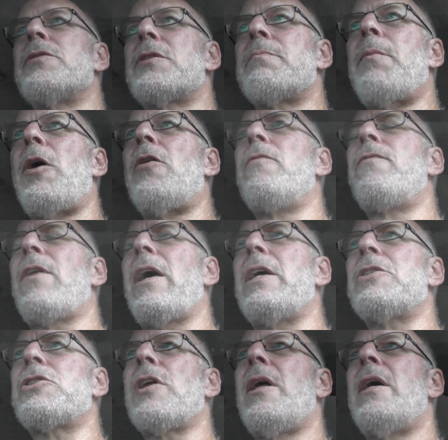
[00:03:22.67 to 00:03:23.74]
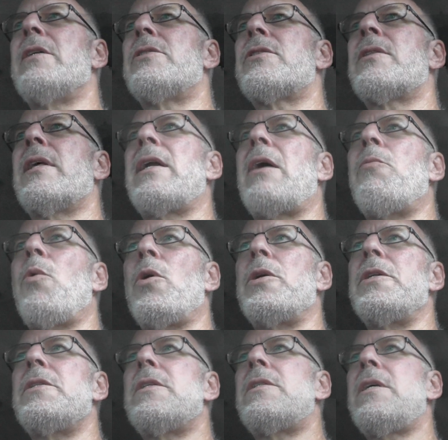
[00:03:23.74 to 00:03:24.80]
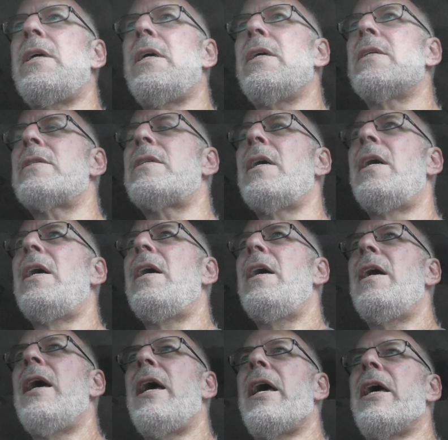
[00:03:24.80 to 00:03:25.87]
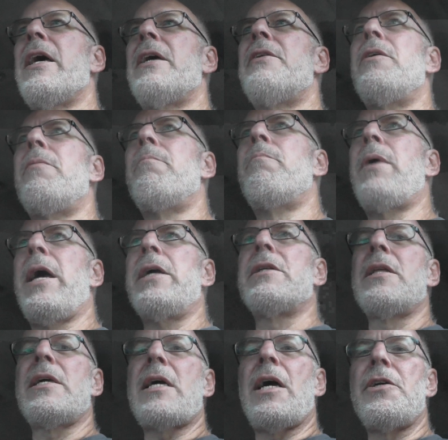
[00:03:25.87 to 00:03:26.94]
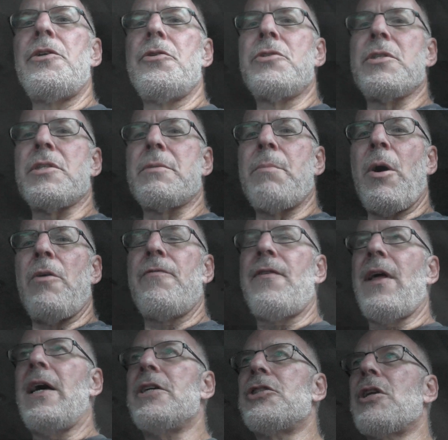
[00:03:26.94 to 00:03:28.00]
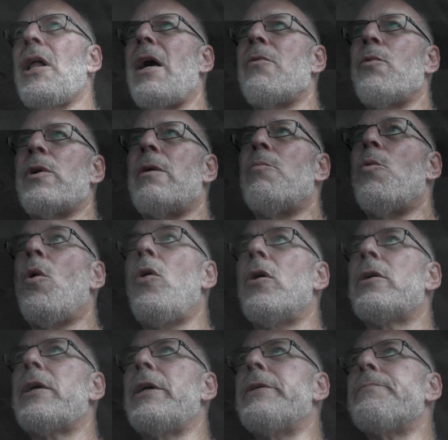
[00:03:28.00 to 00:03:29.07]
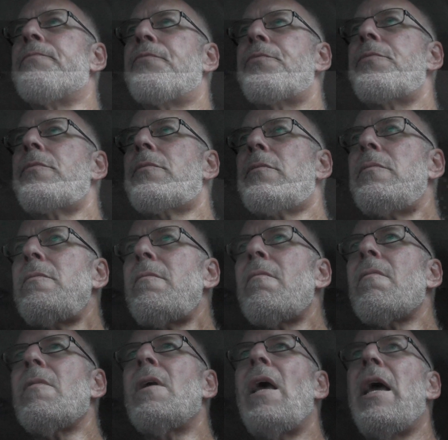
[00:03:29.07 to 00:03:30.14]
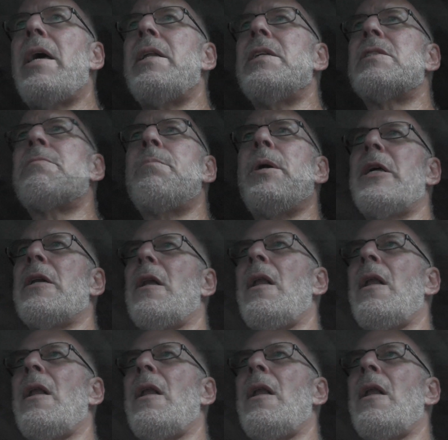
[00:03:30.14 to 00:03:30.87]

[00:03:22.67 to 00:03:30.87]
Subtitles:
of small flashlights that I wanted to test, and mainly I use a small flashlight when I'm walking, and it's been